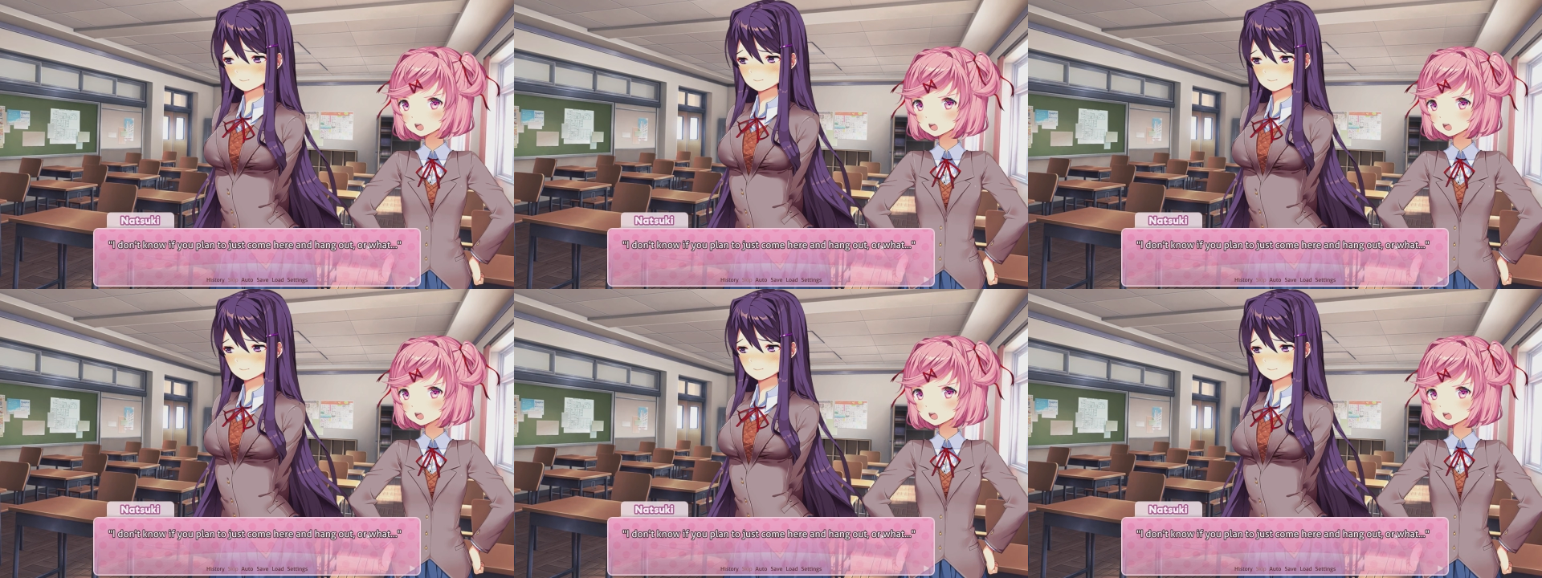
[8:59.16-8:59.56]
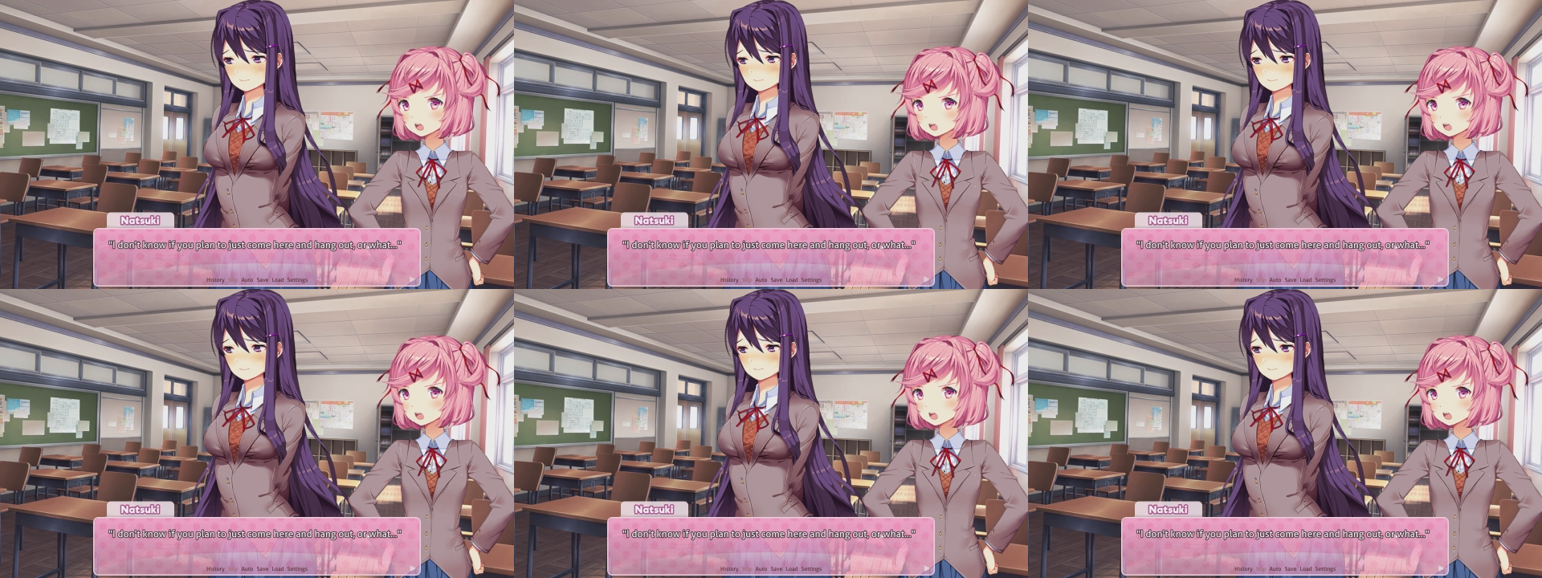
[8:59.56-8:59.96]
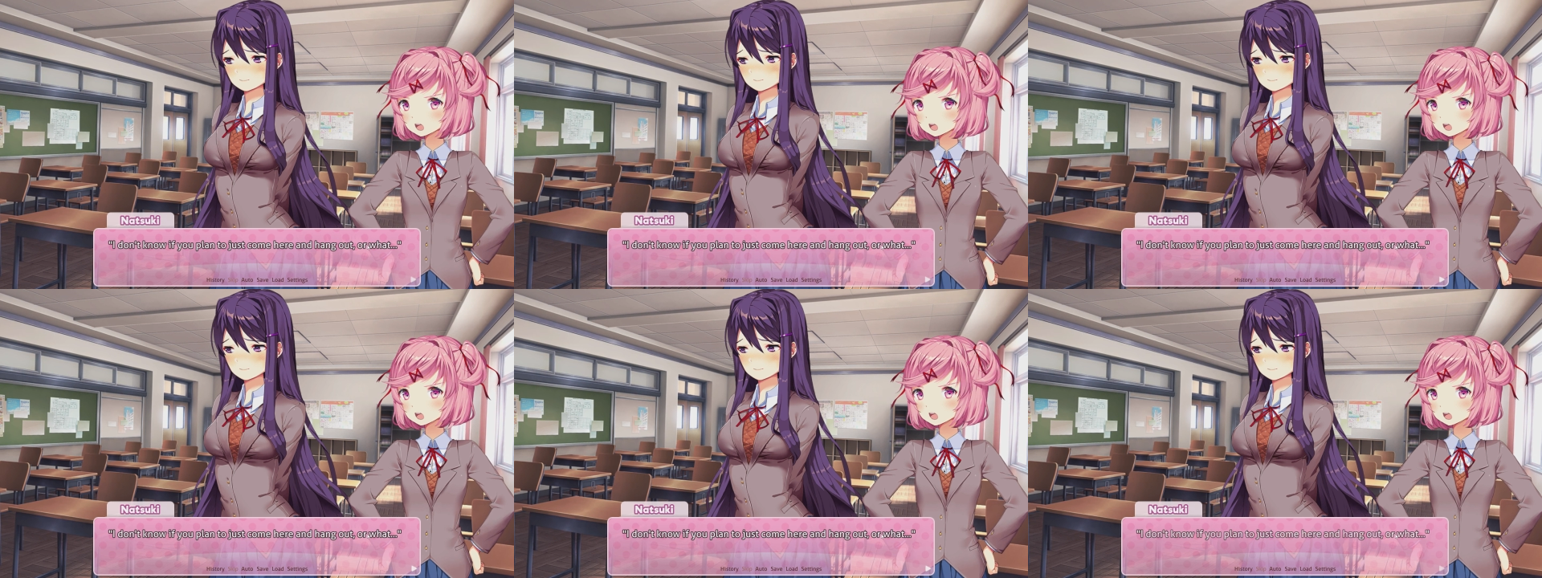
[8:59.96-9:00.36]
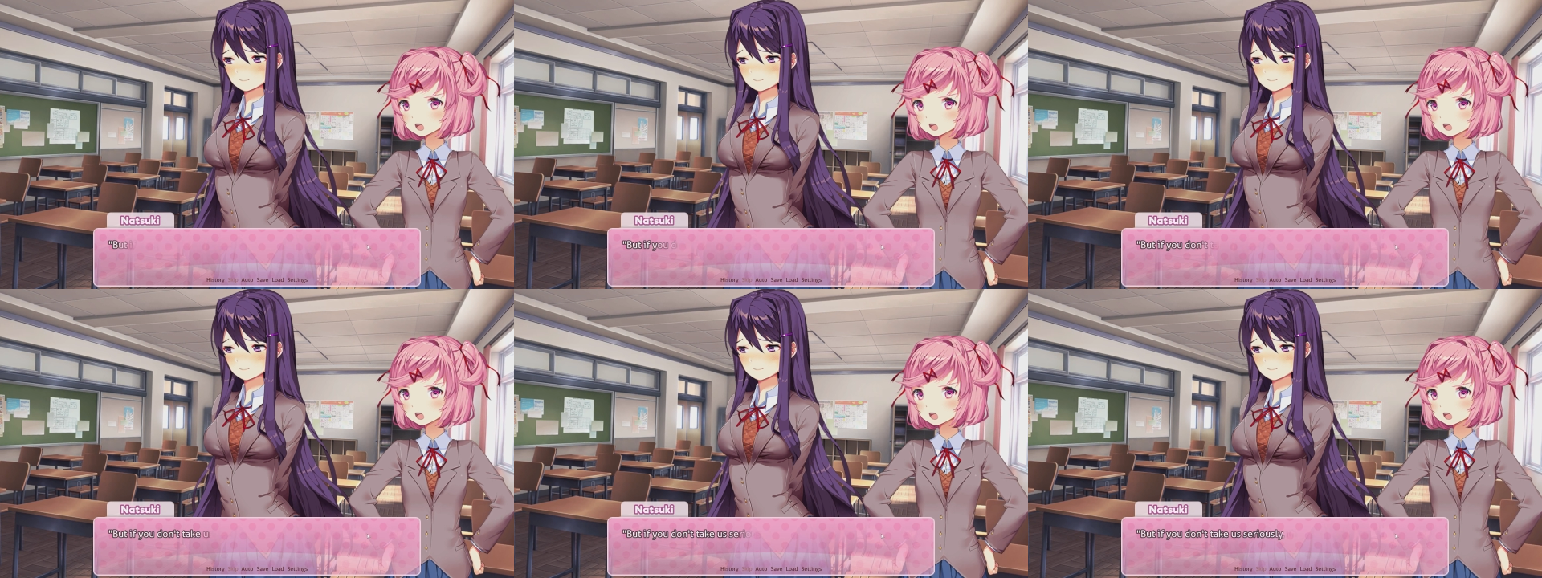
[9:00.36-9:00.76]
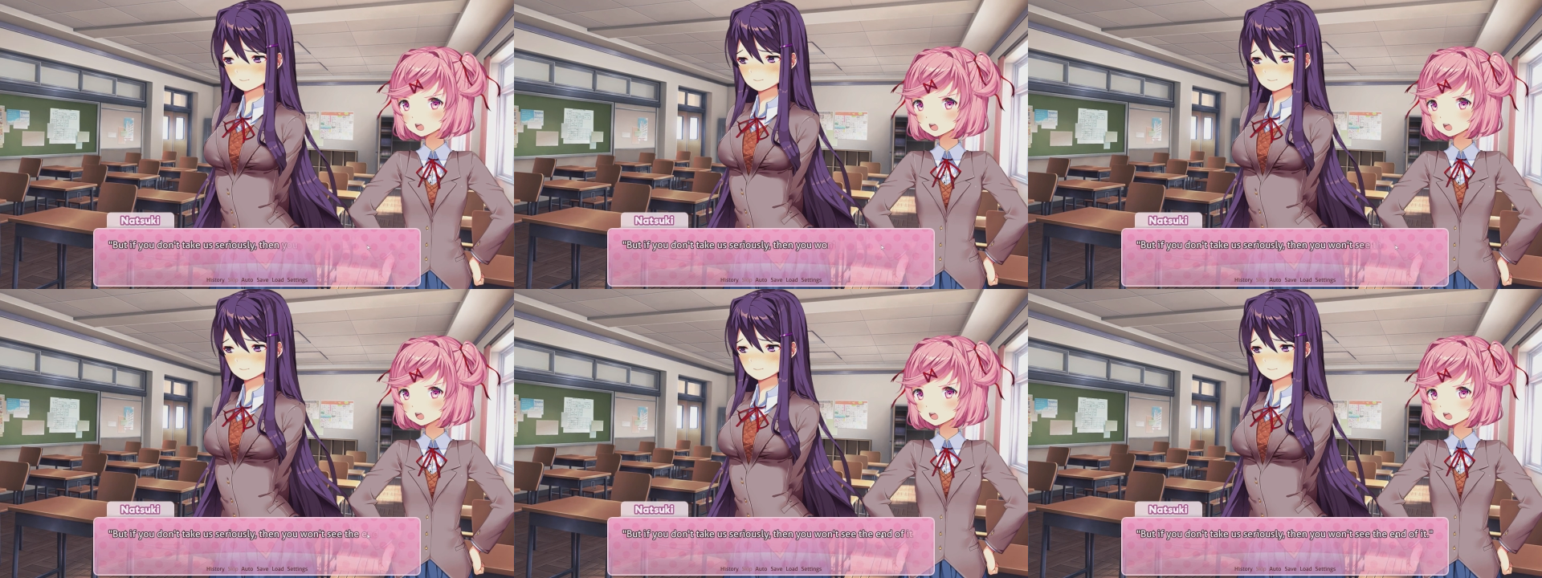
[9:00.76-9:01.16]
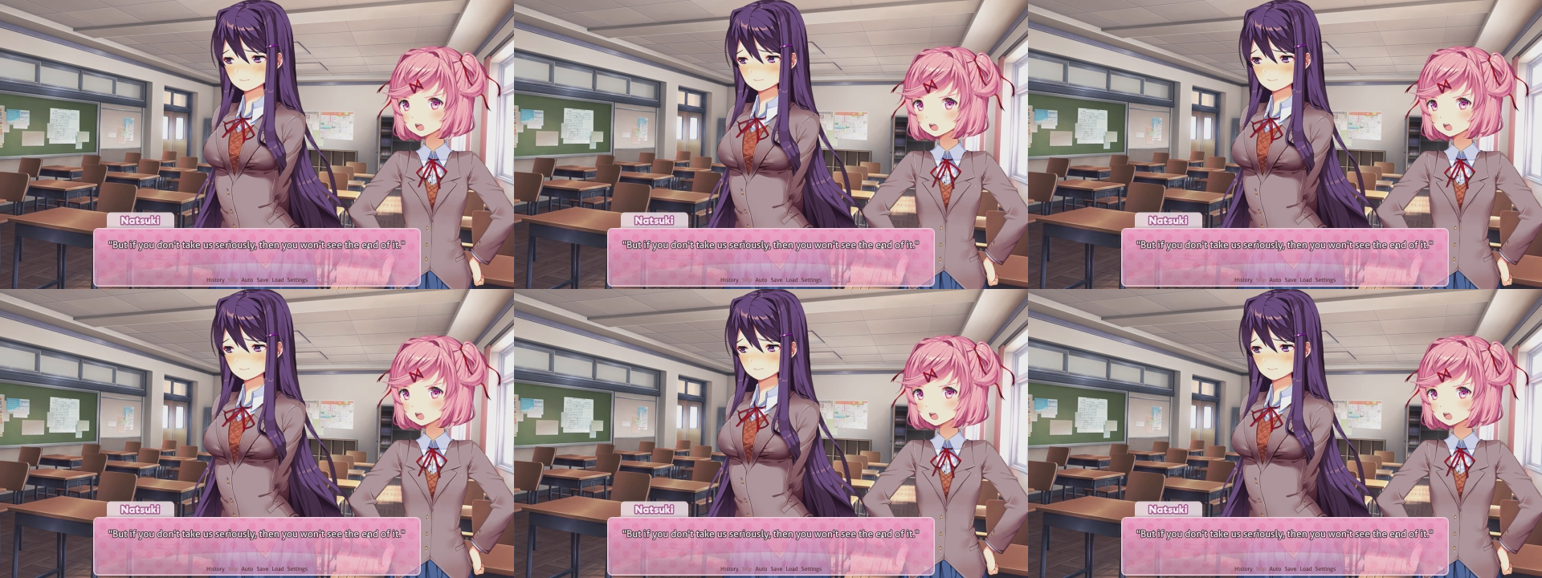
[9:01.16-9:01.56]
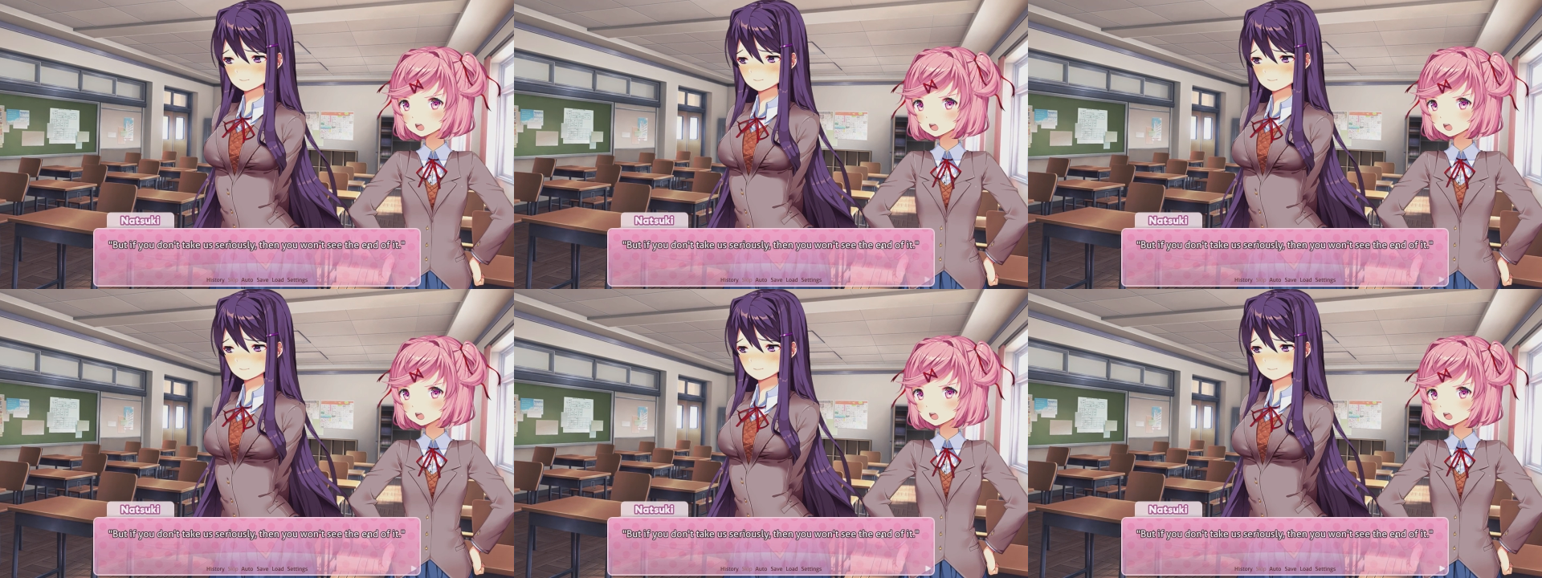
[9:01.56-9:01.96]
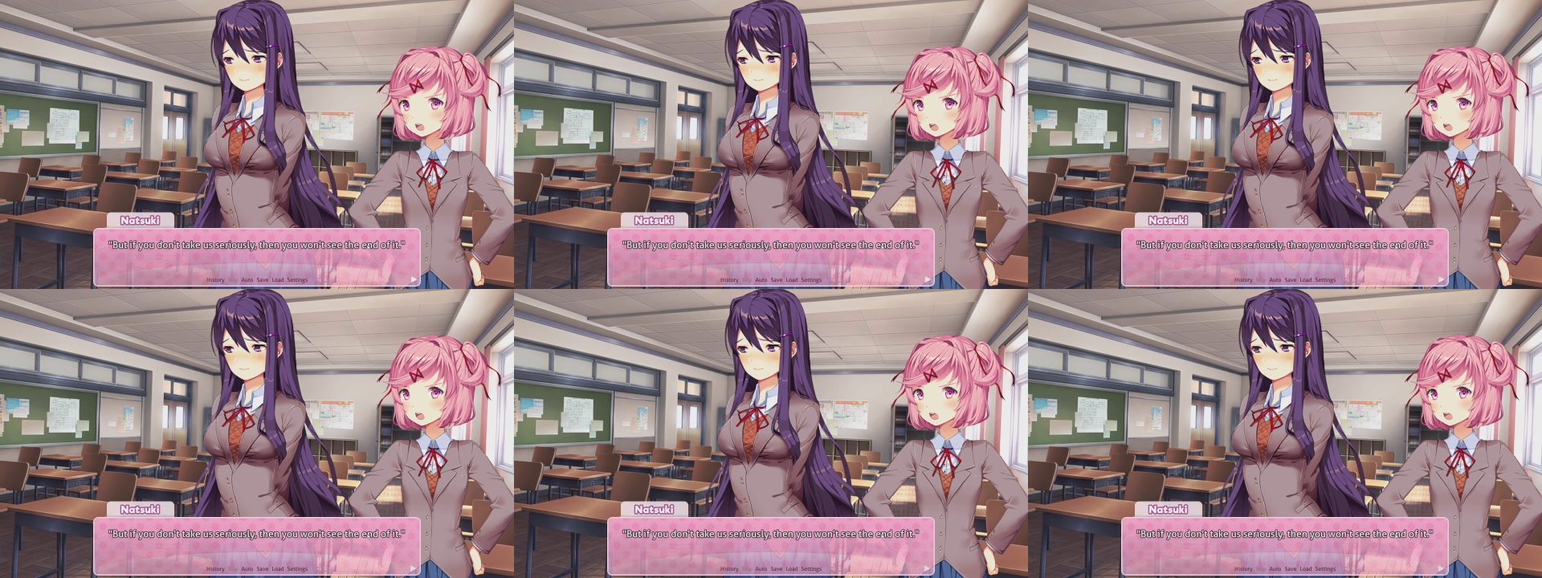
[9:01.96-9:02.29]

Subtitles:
(no speaker visible)